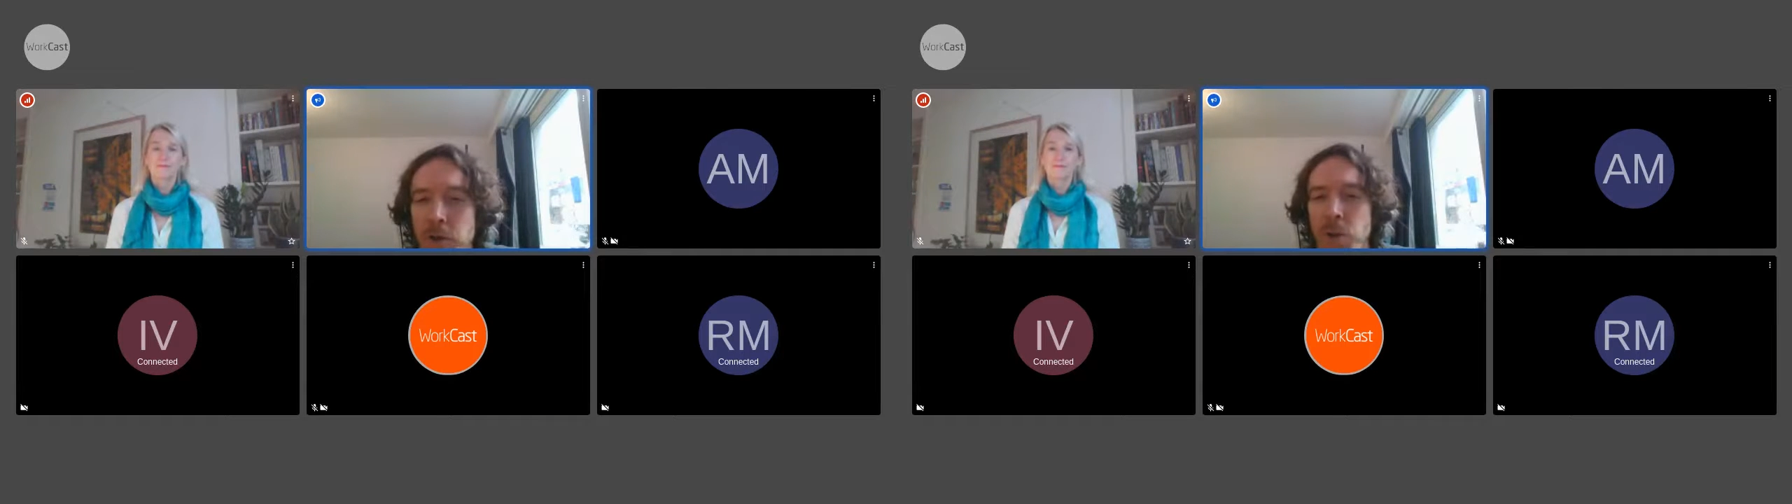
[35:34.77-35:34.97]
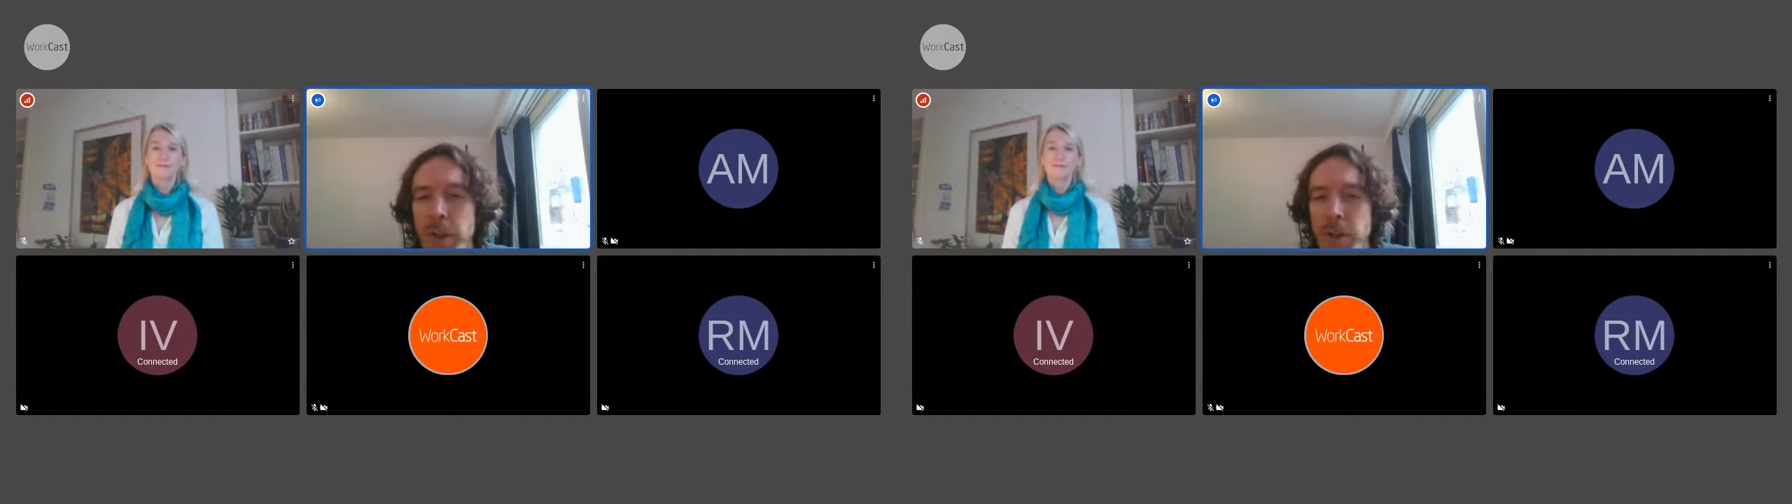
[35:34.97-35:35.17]

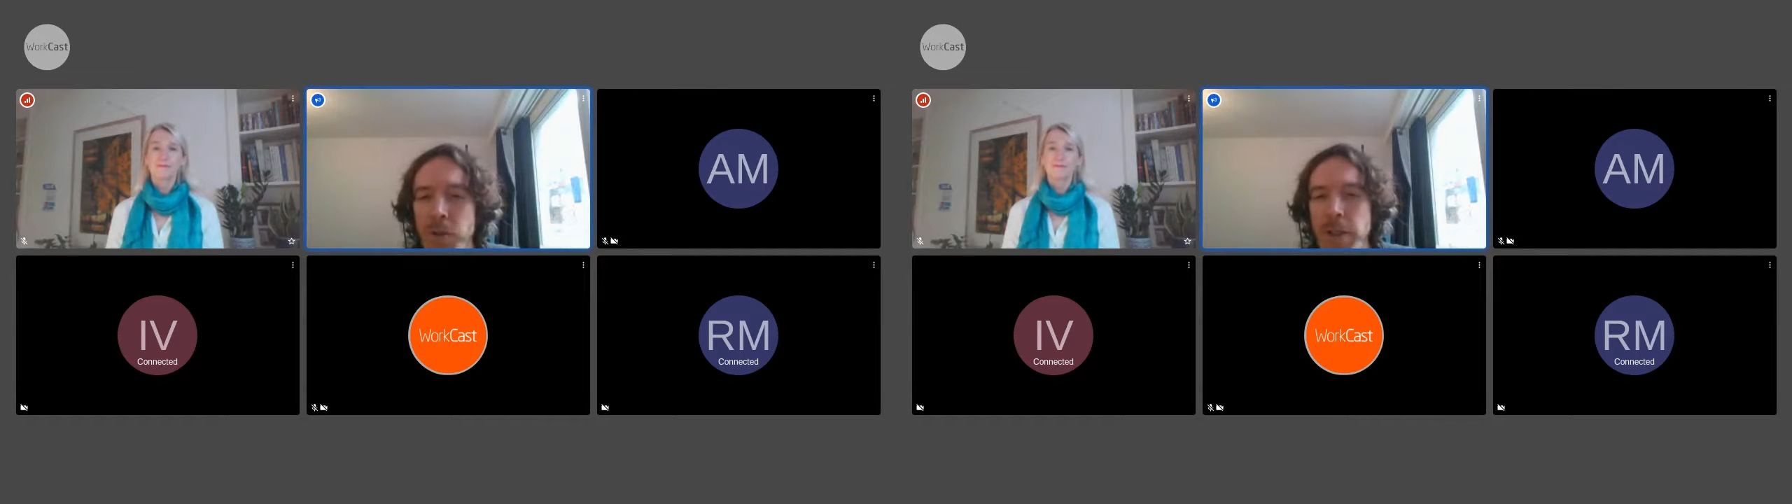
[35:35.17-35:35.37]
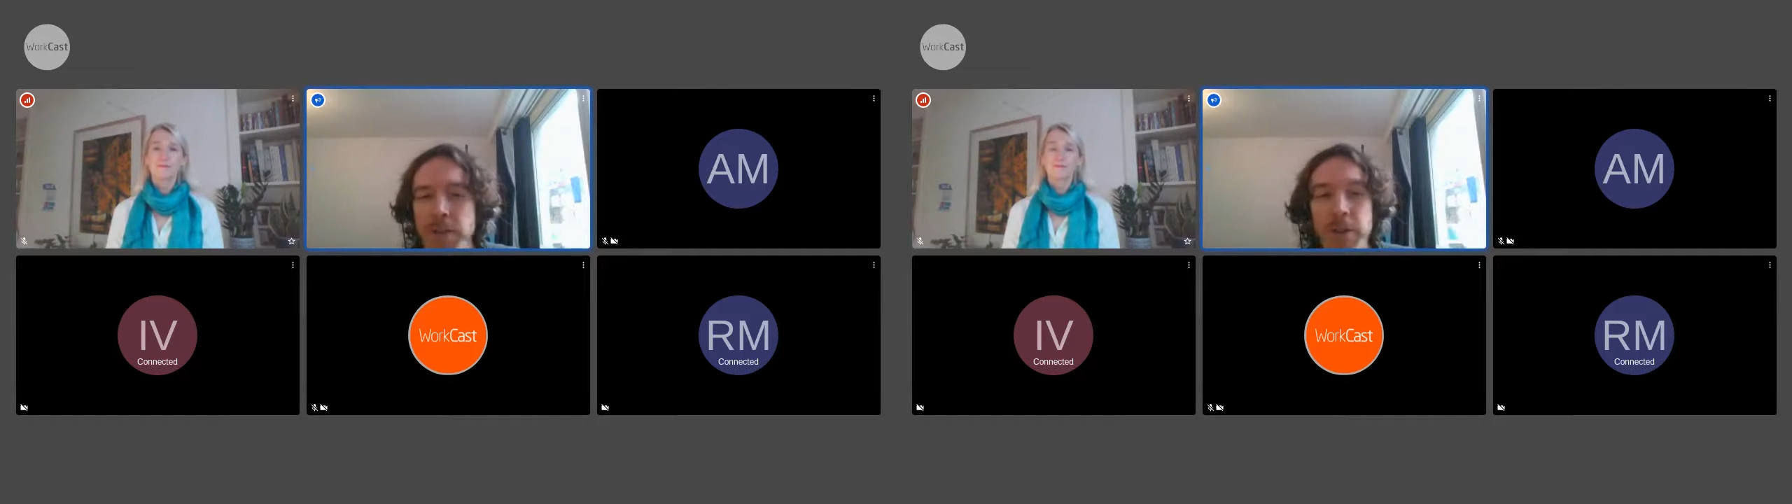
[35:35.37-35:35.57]
to
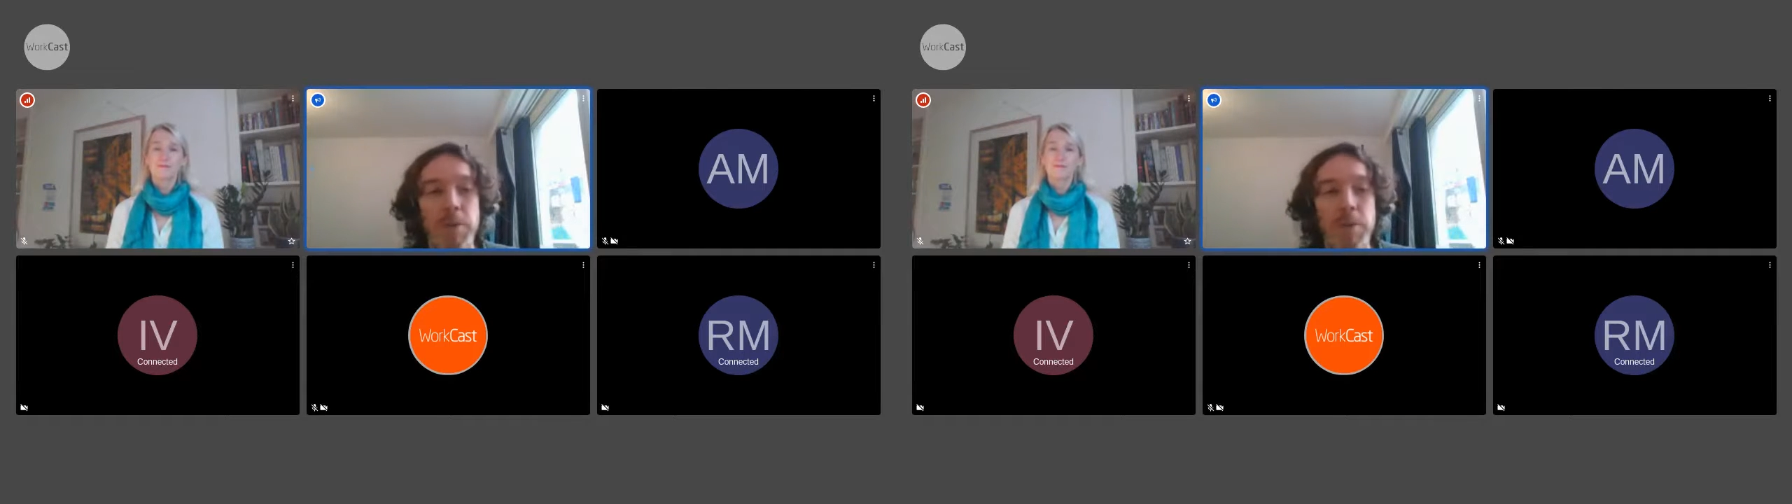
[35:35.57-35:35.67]
increase